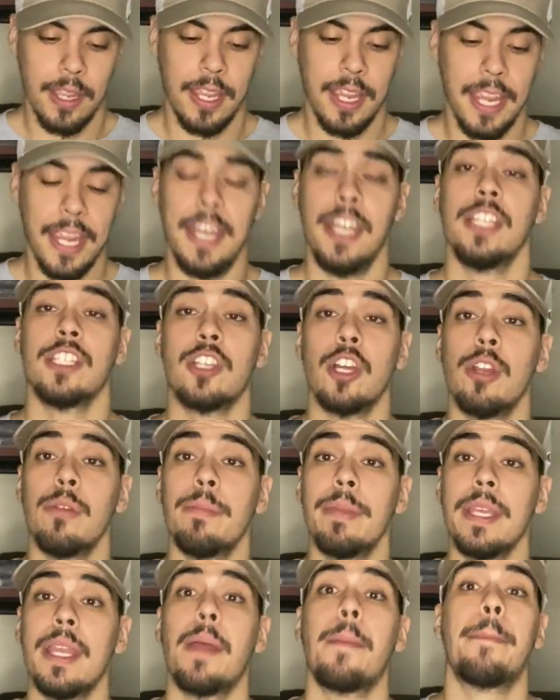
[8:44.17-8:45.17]
It is going to
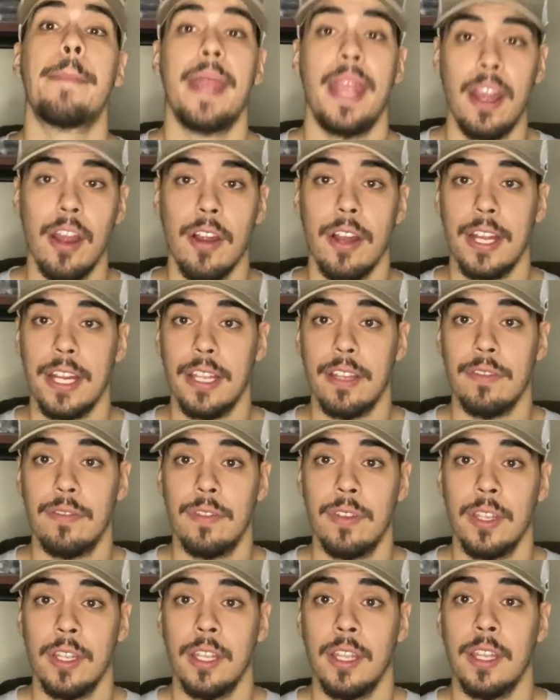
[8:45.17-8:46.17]
be imperative
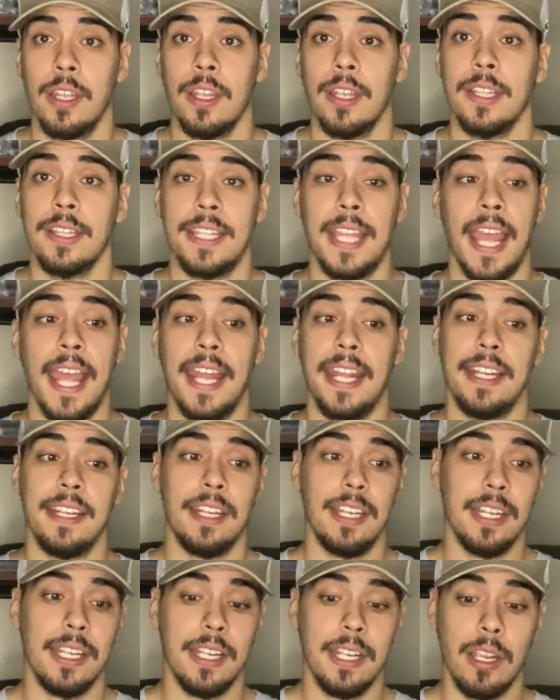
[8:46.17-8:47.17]
that
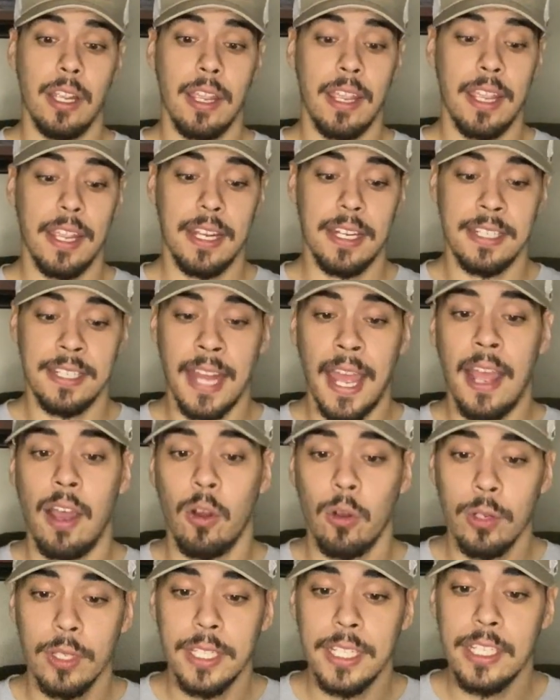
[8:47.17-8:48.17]
not
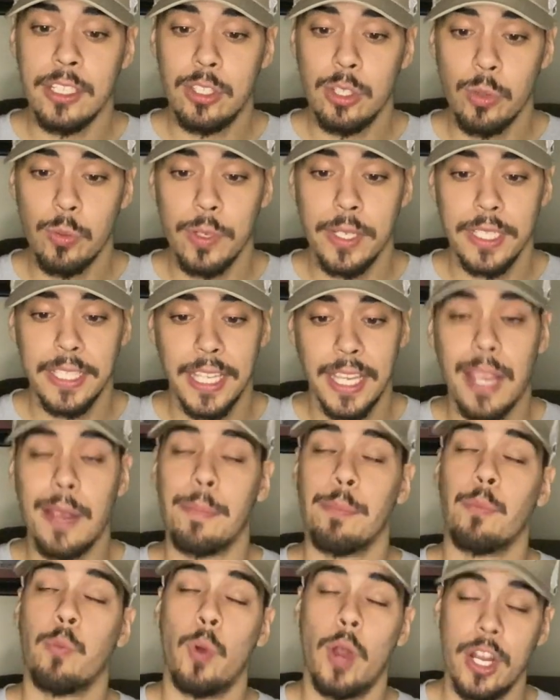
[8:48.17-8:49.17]
only do we
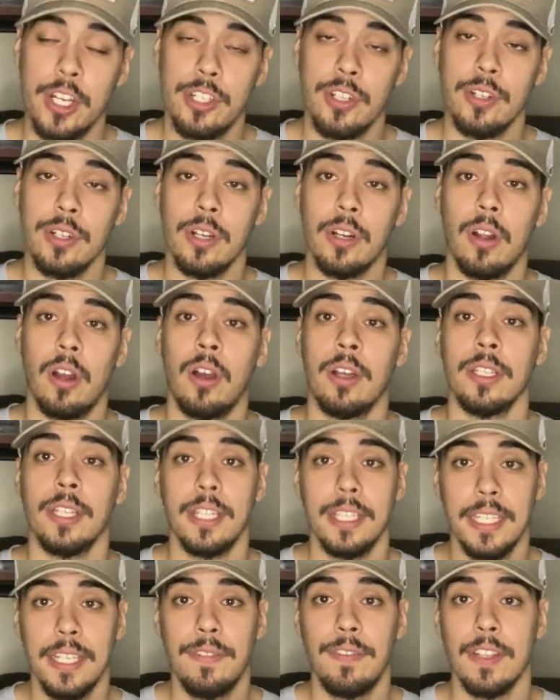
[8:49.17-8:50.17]
get pressure on the
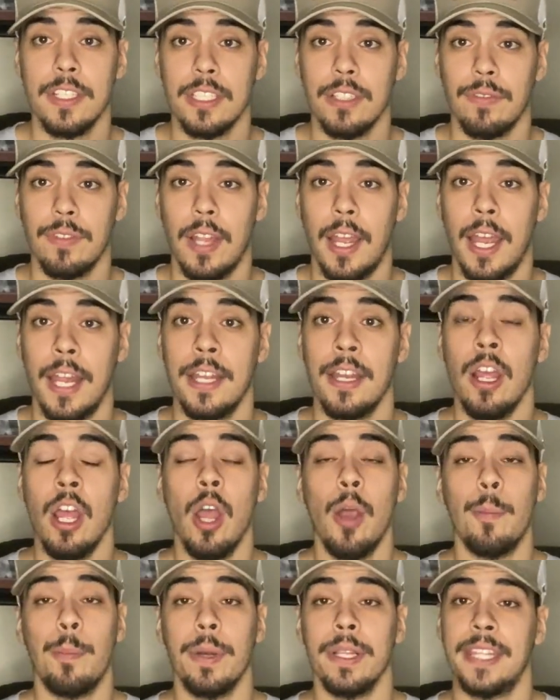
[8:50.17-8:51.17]
defensive line,
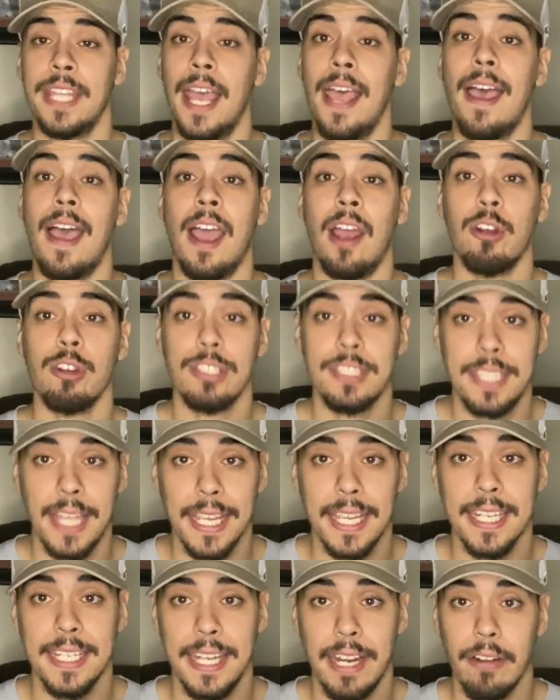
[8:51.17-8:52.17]
but that our
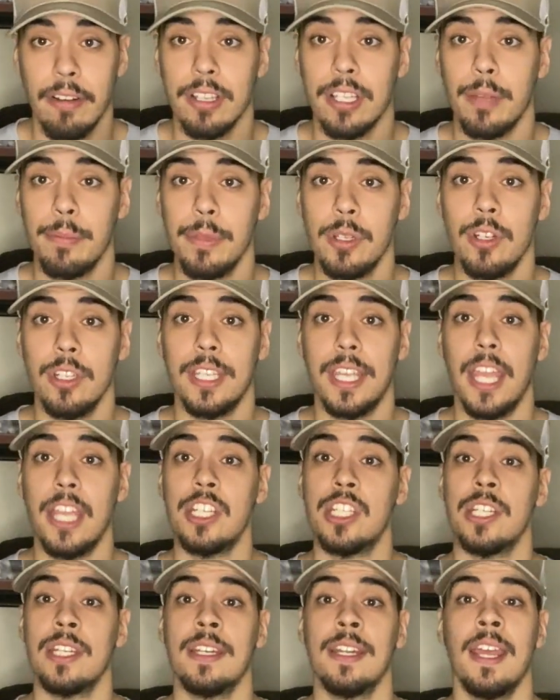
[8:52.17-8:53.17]
secondary
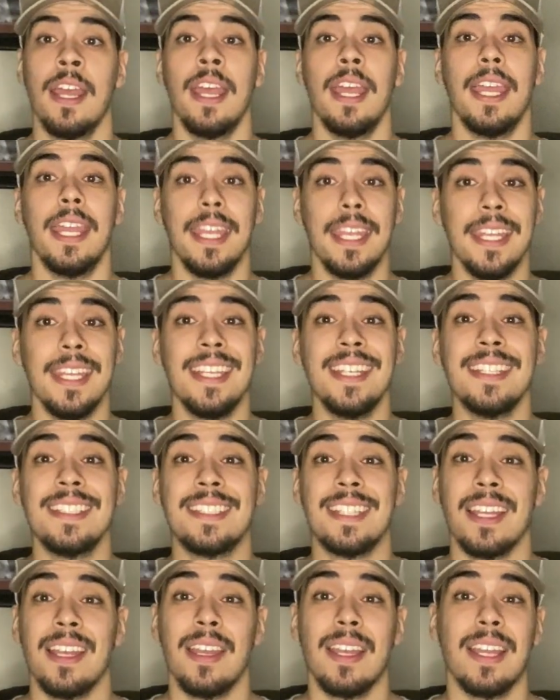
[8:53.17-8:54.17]
communication
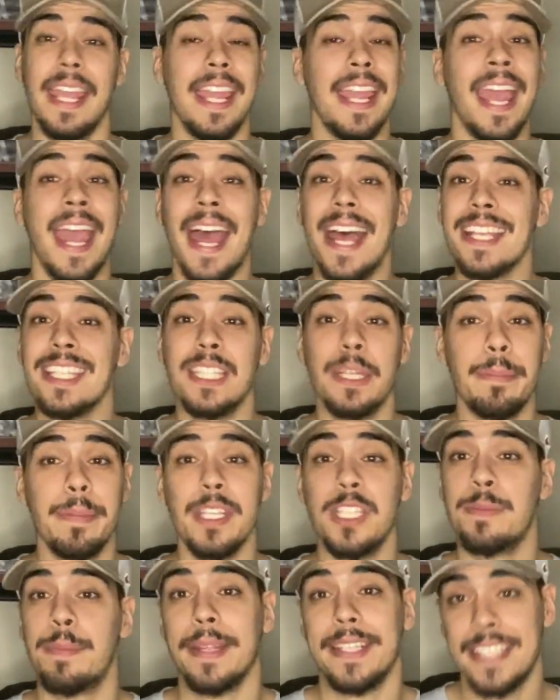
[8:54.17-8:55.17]
has to be
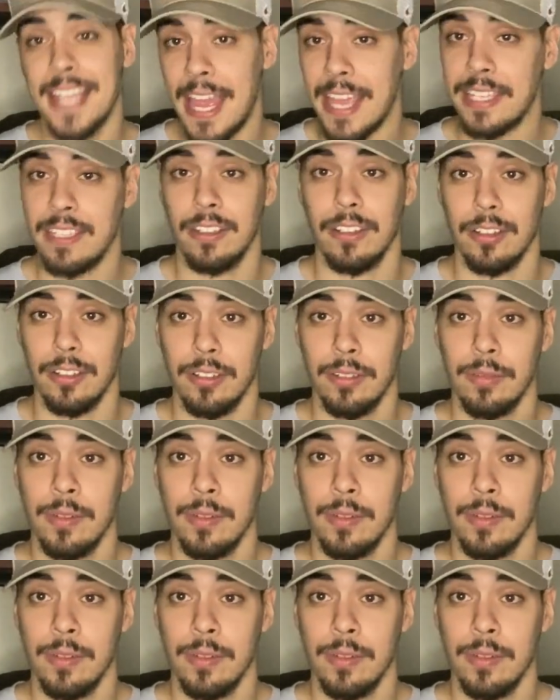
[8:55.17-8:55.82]
spectacular.